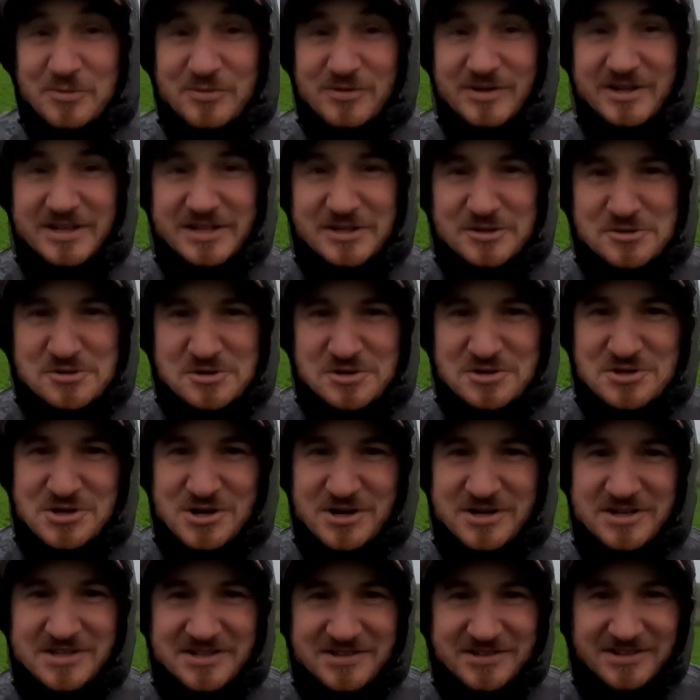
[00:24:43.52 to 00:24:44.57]
hopefully you
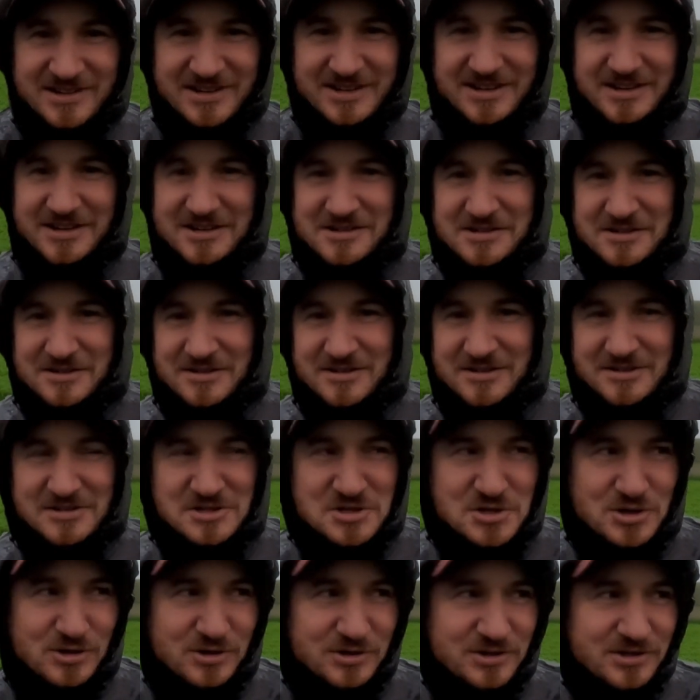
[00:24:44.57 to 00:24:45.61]
enjoyed our
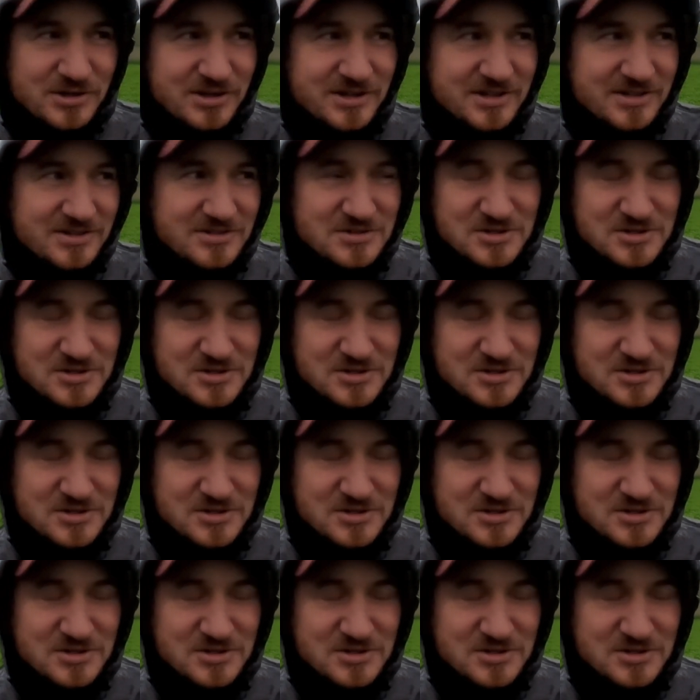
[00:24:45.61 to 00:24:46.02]
shortcut